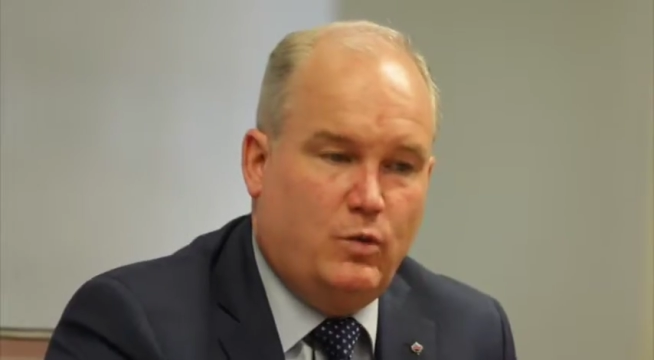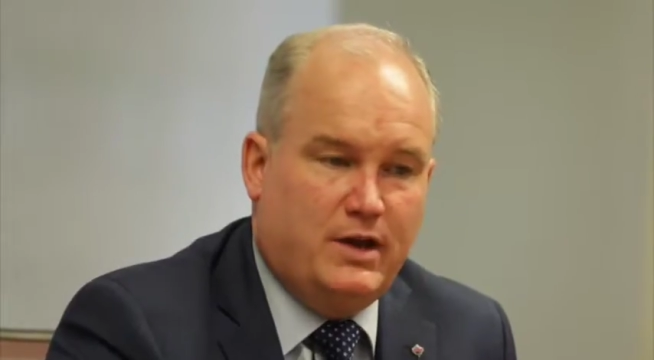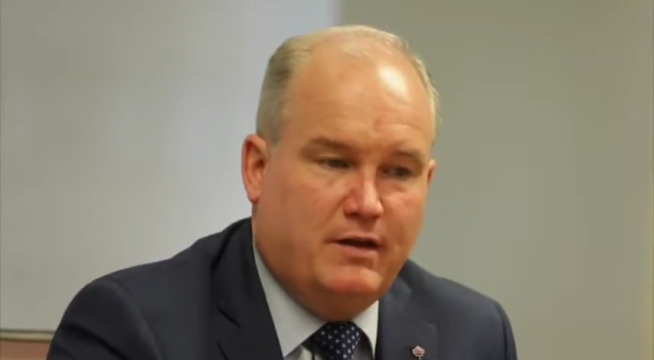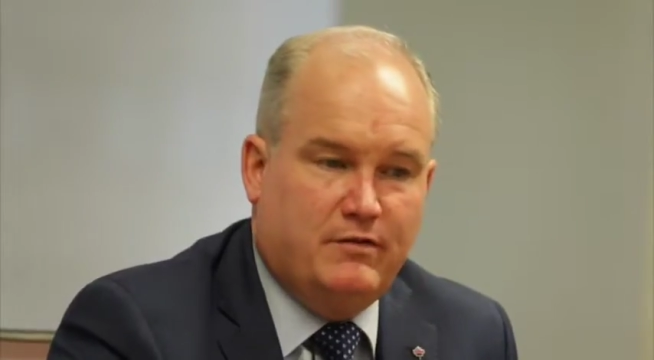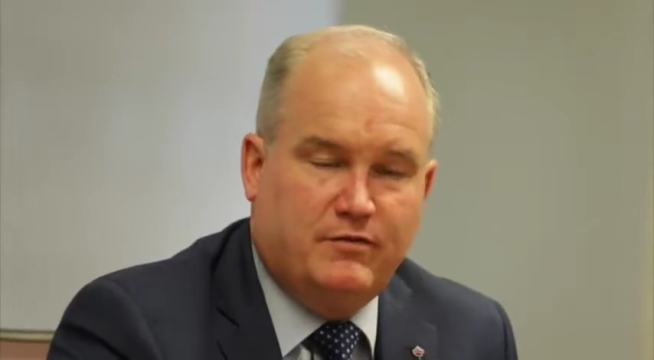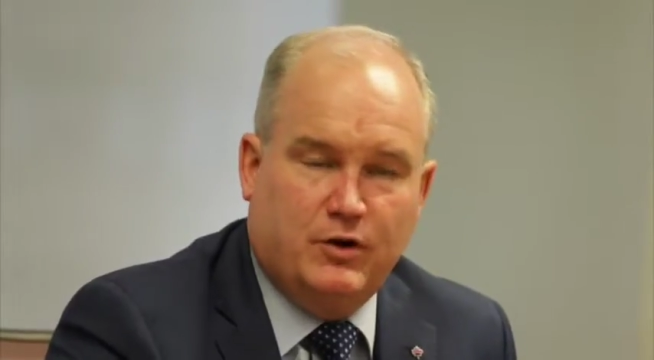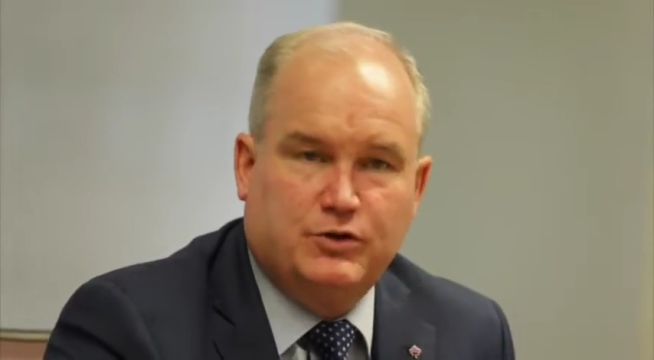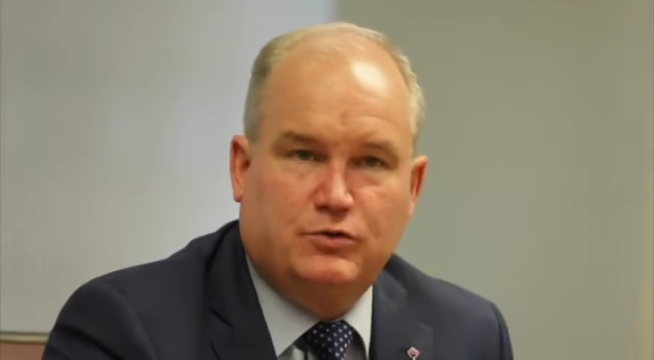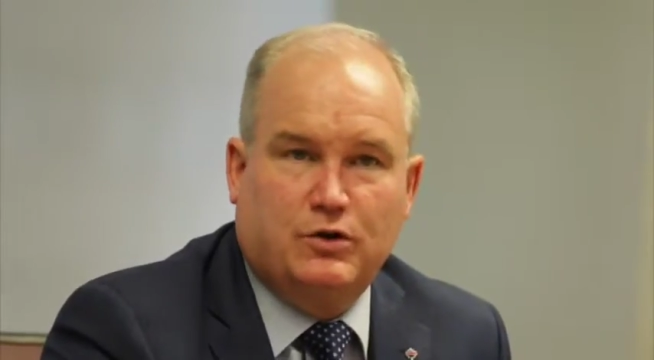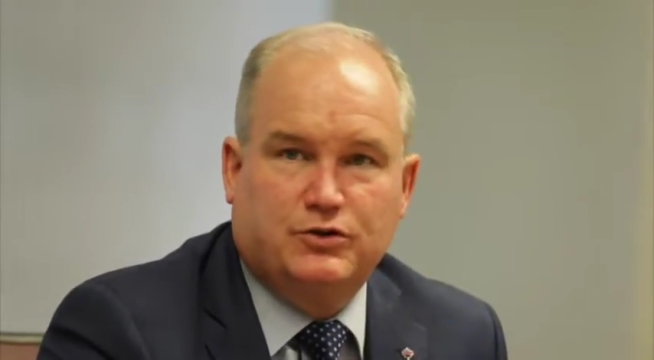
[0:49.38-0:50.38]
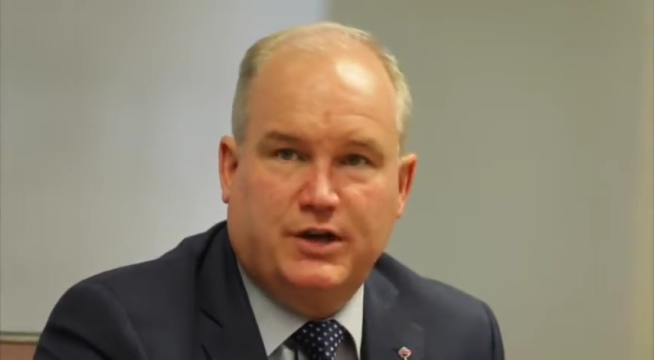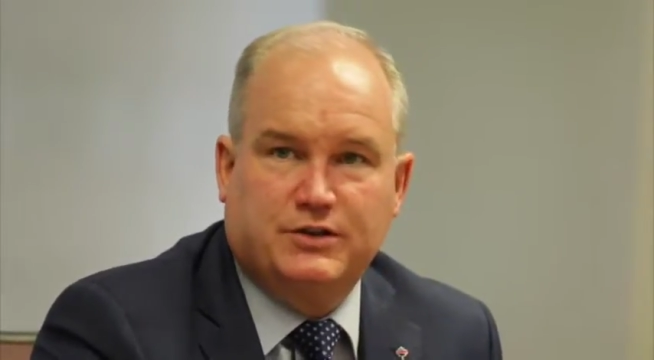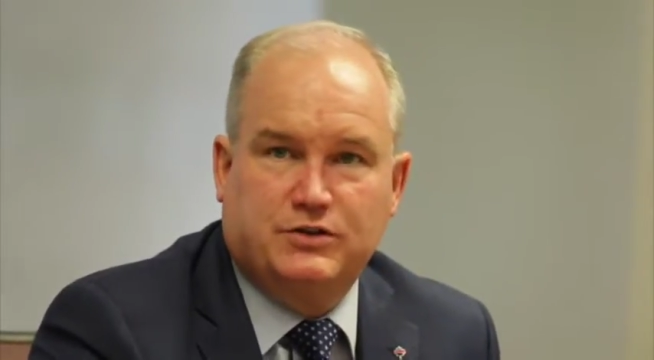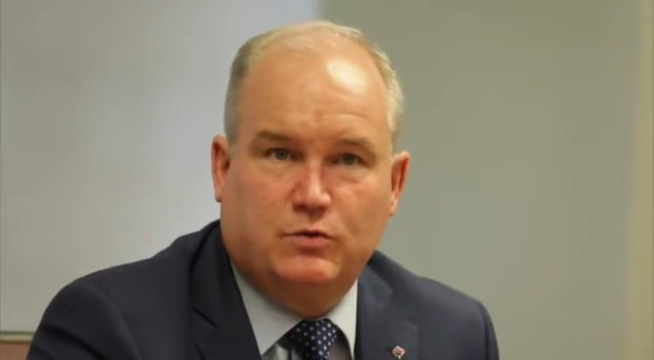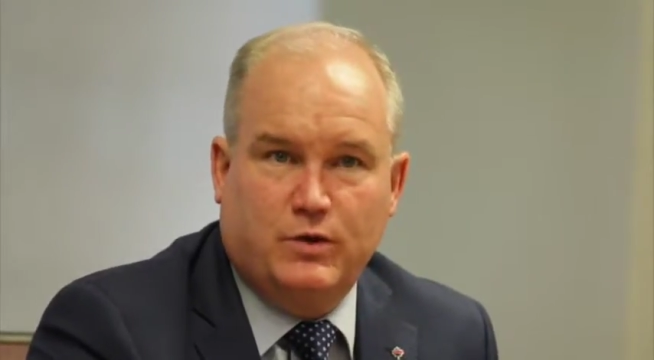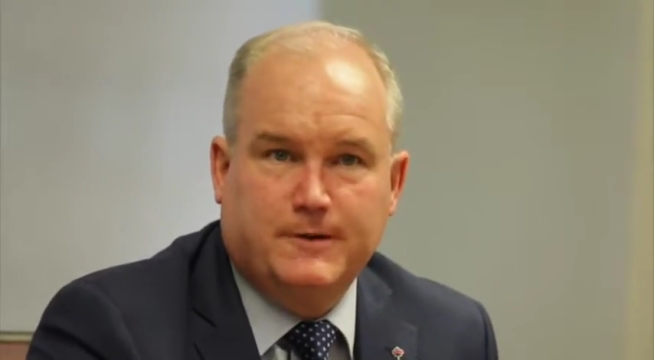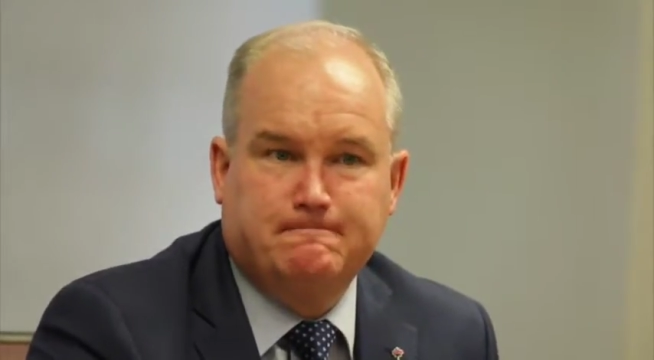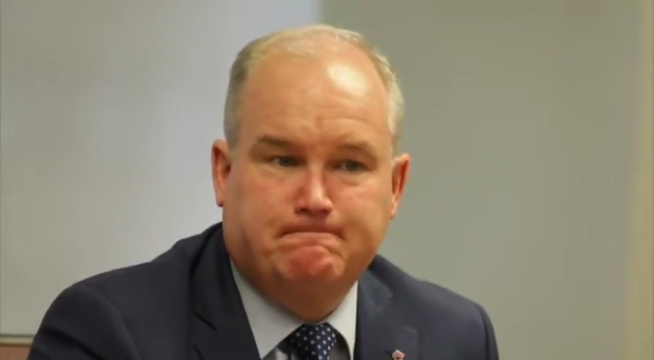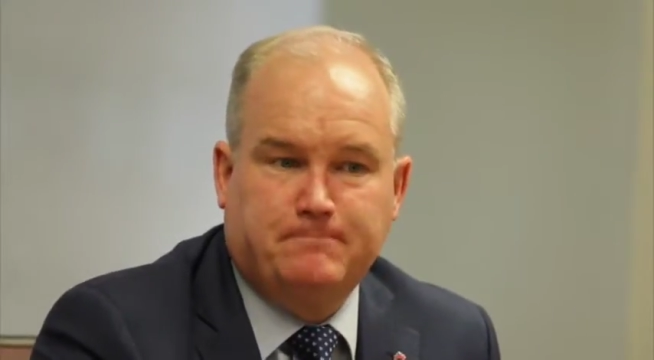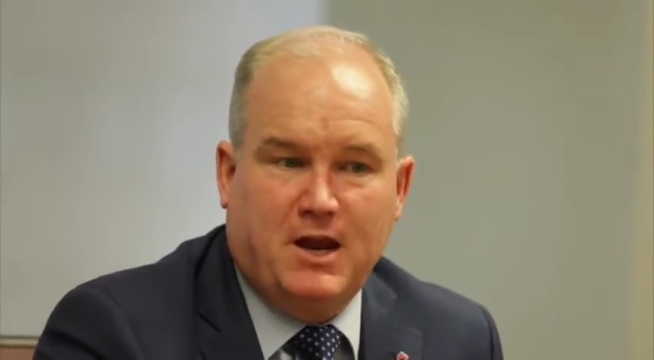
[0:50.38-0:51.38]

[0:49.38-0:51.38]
we have a very strong chance to win.